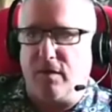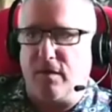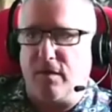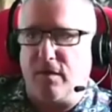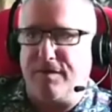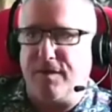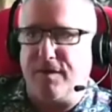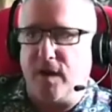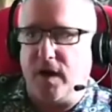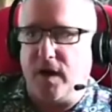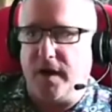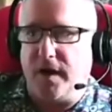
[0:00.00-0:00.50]

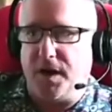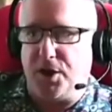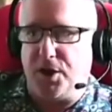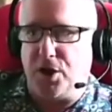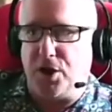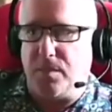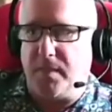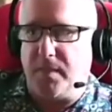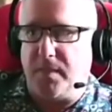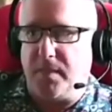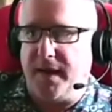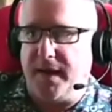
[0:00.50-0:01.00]

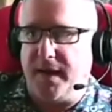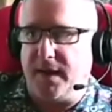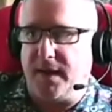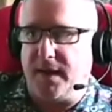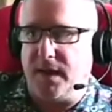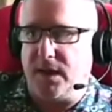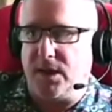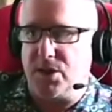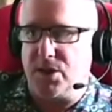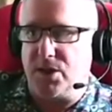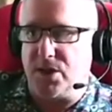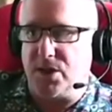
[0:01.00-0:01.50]
furniture
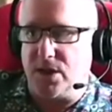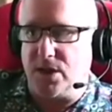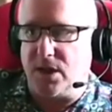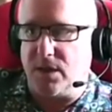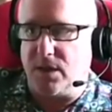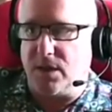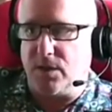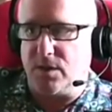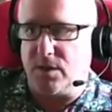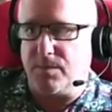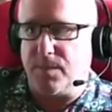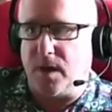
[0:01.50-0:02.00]
making since it
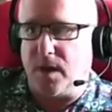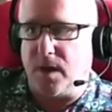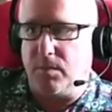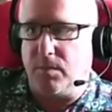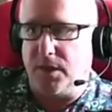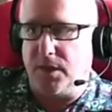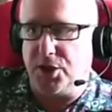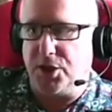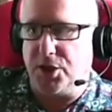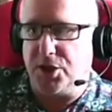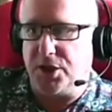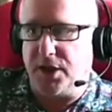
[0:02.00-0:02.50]
was
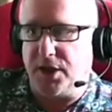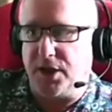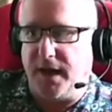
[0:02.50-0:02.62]
published